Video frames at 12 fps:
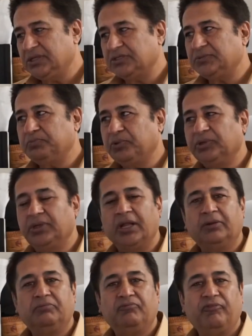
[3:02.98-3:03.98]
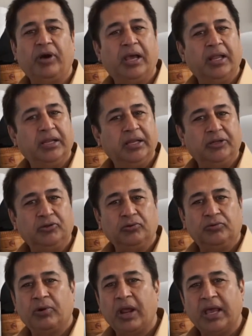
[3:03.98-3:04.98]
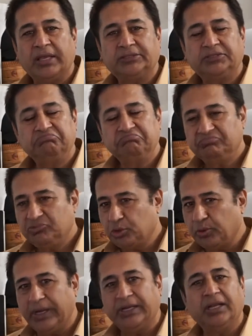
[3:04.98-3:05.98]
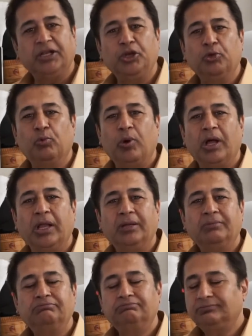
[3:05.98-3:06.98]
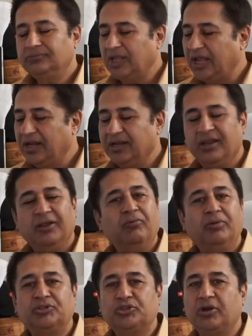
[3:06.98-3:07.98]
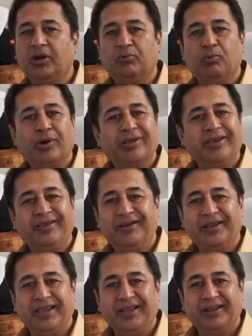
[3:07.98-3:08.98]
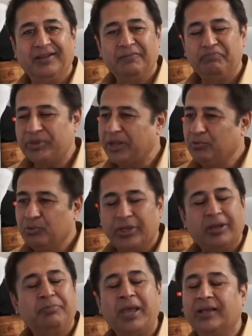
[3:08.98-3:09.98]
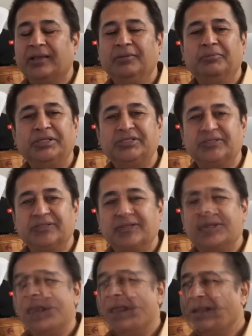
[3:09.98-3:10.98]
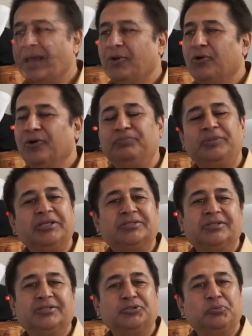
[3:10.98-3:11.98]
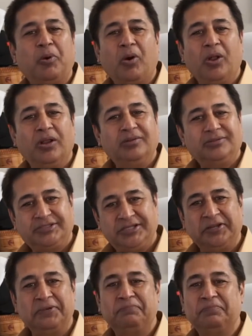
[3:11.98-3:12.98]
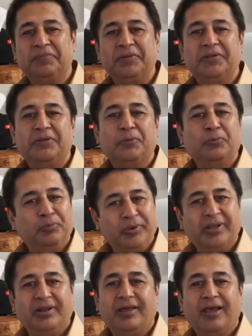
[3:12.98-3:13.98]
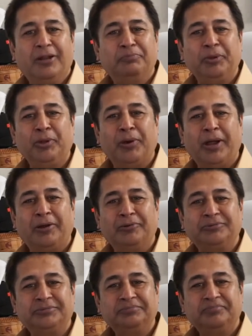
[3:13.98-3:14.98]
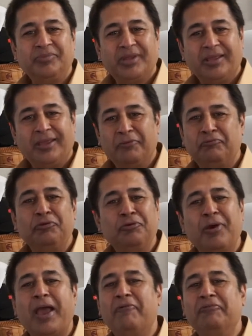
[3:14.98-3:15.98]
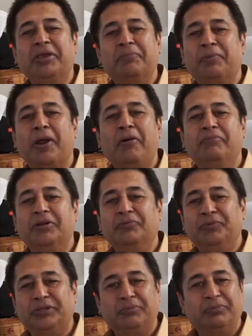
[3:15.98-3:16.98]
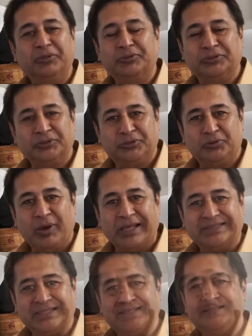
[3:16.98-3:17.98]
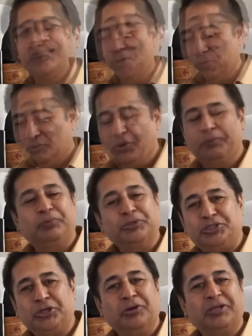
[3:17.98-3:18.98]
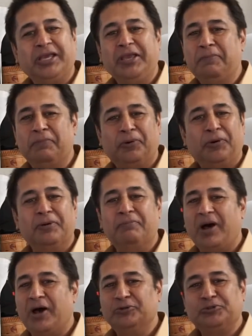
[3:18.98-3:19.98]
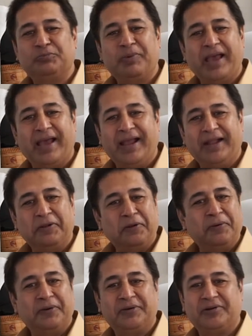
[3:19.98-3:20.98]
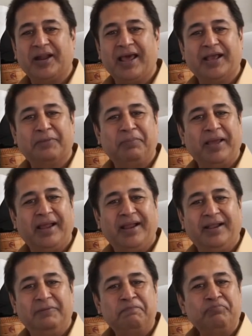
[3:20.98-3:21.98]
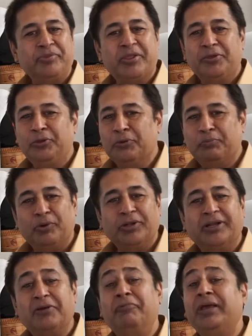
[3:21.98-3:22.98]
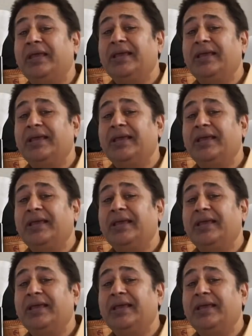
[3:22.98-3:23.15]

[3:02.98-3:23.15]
Just put that file into trash, create a new one and it will start working again. And we are back in business. And I hope this small tip will help you out. If you're having a problem with the Bluetooth devices, you put your keyboard, mouse pad or trackpad, you put it away.